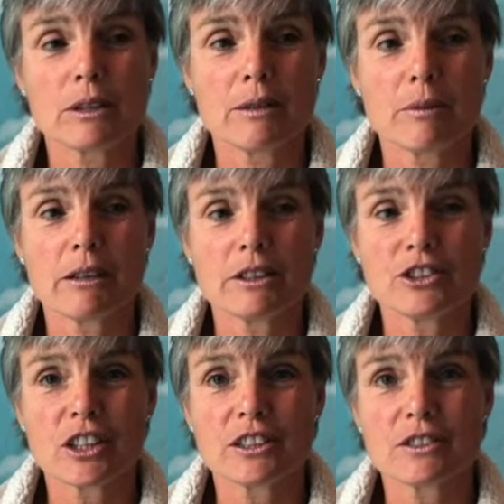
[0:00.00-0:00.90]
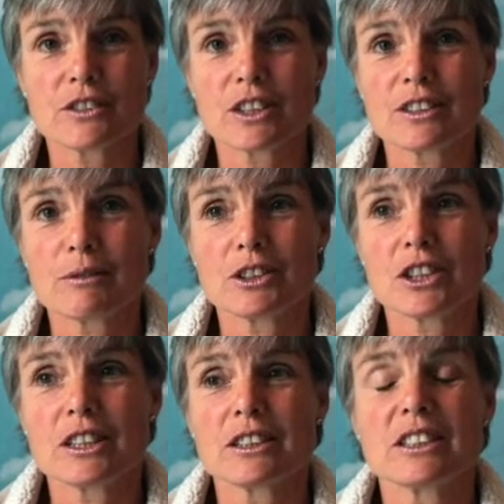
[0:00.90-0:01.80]
when Mary and Joseph turned up with
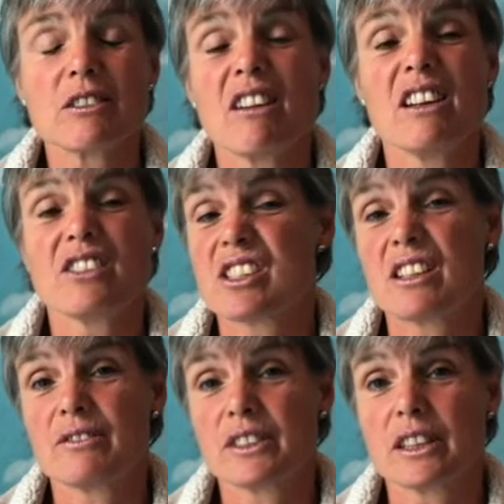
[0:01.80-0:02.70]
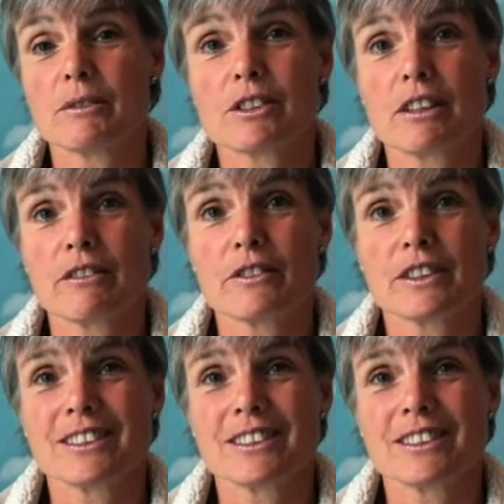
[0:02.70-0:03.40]
Jesus, so I just loved it. It was great fun.